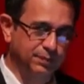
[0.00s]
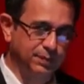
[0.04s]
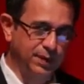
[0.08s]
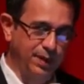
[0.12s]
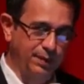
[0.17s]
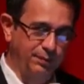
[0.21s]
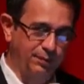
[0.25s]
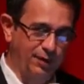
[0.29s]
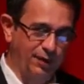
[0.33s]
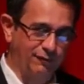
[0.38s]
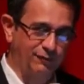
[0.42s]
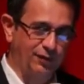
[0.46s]

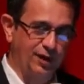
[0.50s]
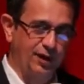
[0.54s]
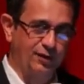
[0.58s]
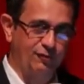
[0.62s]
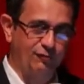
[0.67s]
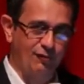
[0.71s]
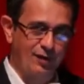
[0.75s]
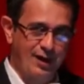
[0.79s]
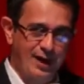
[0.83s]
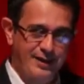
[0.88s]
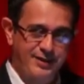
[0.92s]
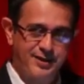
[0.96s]
be prevalent
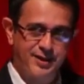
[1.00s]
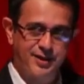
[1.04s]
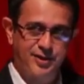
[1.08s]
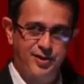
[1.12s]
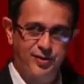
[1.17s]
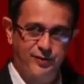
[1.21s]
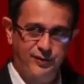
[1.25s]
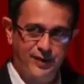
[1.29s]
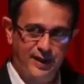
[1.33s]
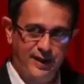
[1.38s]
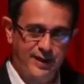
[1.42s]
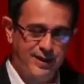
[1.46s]
related
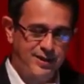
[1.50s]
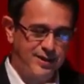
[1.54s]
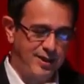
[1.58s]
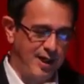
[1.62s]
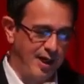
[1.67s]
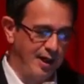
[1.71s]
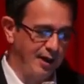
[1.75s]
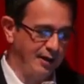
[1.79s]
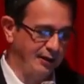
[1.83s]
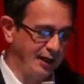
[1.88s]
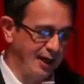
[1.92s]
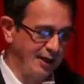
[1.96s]
to the
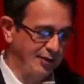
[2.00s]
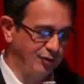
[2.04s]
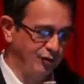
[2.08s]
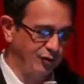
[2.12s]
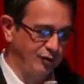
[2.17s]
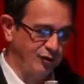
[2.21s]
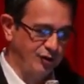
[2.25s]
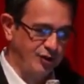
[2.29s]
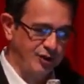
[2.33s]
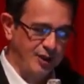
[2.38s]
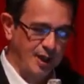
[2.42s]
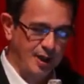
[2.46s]
entire
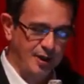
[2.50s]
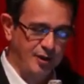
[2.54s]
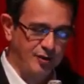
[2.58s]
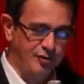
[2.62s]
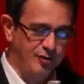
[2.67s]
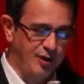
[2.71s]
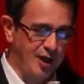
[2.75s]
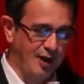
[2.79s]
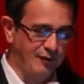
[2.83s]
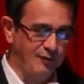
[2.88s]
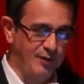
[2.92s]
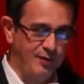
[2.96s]
gastrointestinal
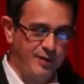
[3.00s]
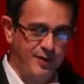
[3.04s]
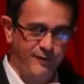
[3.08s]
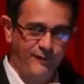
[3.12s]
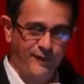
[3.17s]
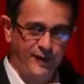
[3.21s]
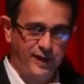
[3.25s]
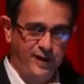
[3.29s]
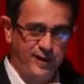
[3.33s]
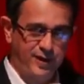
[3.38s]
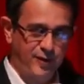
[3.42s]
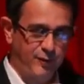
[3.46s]
tract, from
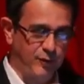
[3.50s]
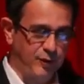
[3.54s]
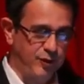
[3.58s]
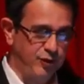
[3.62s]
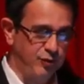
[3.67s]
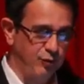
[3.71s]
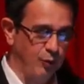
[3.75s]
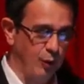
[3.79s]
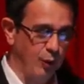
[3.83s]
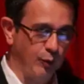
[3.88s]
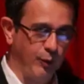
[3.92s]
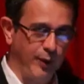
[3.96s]
difficulty with
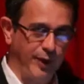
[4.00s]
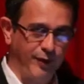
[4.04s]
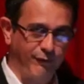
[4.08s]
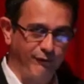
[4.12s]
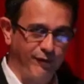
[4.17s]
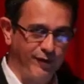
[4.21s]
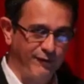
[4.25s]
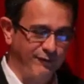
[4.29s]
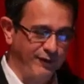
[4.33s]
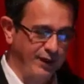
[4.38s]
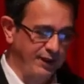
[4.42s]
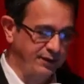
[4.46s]
swallowing,
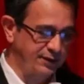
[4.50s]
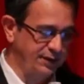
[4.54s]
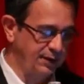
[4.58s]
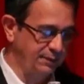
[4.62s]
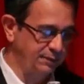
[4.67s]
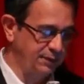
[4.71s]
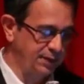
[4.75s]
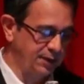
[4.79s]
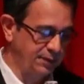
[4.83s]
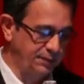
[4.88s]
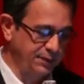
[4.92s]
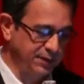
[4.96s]
reflux
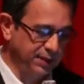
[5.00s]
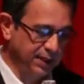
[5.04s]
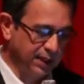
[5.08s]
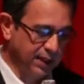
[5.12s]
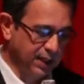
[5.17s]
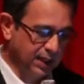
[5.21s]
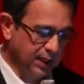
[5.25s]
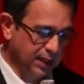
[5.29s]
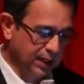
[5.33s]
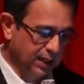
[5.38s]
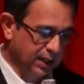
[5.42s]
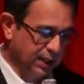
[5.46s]
symptoms,
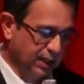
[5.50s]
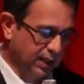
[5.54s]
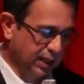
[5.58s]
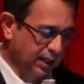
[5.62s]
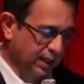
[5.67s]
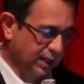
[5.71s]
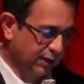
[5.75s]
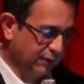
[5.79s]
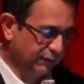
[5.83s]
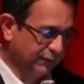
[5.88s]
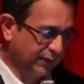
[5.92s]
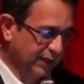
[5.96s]

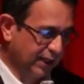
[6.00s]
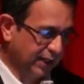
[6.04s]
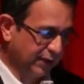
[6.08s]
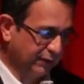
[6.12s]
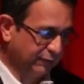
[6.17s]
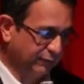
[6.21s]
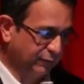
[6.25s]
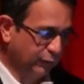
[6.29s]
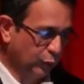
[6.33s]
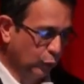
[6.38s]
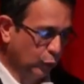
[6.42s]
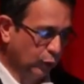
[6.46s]
feeling
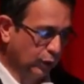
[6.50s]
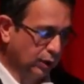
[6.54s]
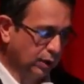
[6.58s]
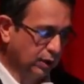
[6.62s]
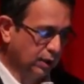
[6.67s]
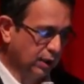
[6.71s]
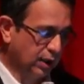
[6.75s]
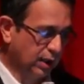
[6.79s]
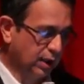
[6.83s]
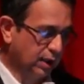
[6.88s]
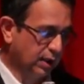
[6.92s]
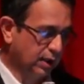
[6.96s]
full
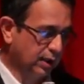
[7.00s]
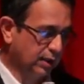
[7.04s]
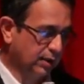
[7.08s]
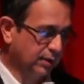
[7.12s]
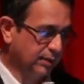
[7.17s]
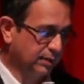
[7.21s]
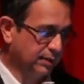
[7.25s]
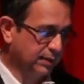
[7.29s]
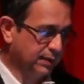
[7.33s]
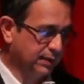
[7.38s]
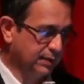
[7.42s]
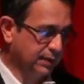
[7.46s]

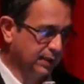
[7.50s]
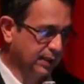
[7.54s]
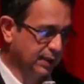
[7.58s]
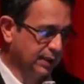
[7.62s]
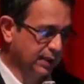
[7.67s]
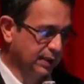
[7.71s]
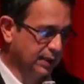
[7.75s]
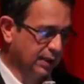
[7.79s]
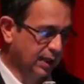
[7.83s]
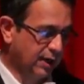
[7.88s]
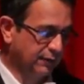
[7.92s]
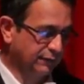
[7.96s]

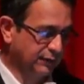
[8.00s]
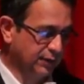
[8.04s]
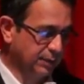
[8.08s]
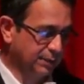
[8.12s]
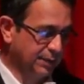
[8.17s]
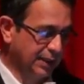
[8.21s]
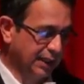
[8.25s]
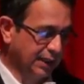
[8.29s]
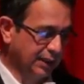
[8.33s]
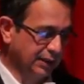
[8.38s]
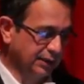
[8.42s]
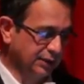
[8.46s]
after
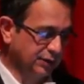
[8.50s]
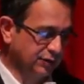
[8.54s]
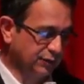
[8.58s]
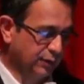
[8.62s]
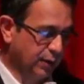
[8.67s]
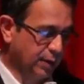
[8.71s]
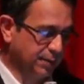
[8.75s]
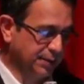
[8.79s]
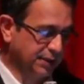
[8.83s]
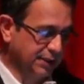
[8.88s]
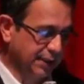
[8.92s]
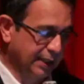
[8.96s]
meals,
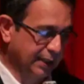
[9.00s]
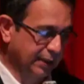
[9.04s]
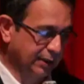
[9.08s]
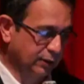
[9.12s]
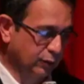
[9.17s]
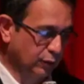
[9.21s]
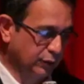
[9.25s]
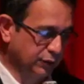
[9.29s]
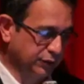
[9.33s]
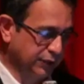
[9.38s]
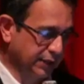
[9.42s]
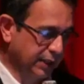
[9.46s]
vomiting,
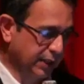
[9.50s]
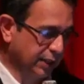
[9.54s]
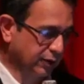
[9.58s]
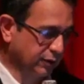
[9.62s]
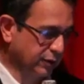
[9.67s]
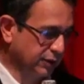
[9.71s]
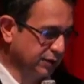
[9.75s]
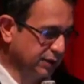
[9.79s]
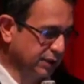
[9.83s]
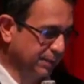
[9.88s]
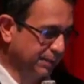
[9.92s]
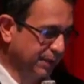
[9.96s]
nausea,
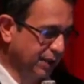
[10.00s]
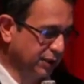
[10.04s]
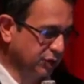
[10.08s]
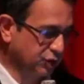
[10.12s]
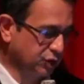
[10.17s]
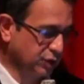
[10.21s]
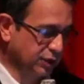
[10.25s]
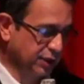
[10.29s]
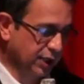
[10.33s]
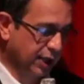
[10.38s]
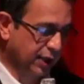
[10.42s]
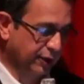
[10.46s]

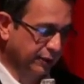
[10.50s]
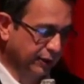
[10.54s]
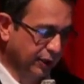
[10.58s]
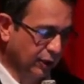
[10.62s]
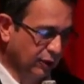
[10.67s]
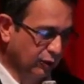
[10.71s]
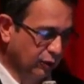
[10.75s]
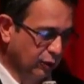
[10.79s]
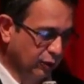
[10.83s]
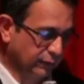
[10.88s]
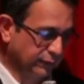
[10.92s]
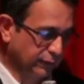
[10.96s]
constipation, diarrhea.
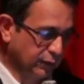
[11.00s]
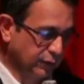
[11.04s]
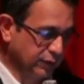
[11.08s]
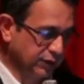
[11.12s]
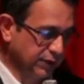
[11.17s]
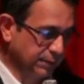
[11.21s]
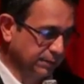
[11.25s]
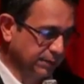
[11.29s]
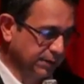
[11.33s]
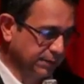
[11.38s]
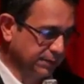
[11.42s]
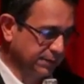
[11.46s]
All of those
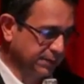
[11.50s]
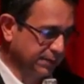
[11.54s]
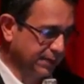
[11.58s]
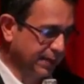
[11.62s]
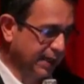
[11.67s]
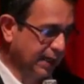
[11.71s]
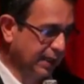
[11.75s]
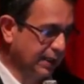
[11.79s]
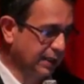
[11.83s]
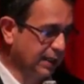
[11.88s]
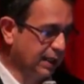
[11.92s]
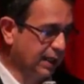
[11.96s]
symptoms
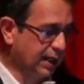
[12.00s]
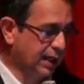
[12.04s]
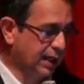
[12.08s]
may